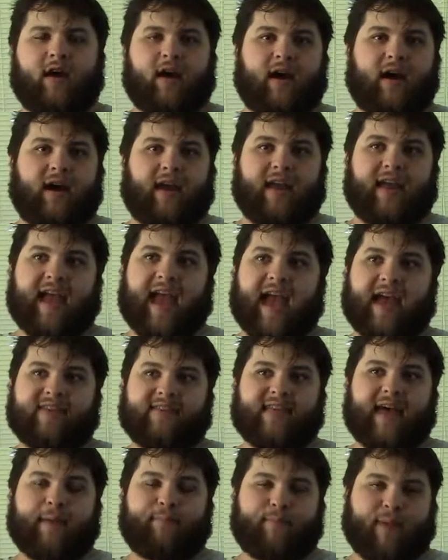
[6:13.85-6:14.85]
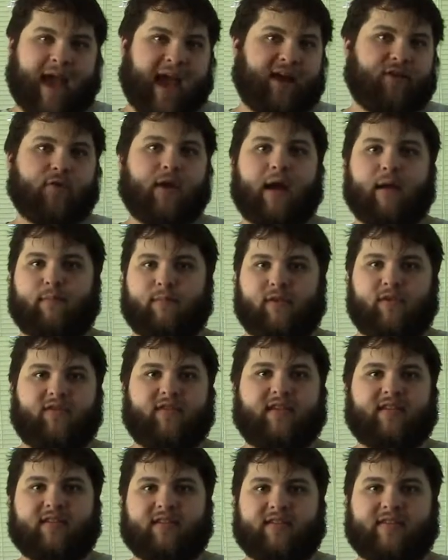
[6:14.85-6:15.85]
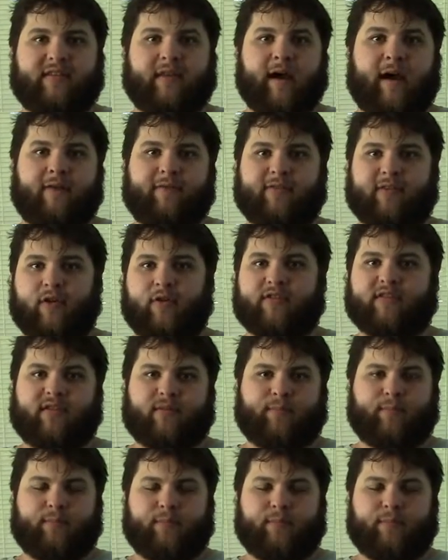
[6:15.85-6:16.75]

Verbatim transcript: uh, it has that background music and stuff, so it's a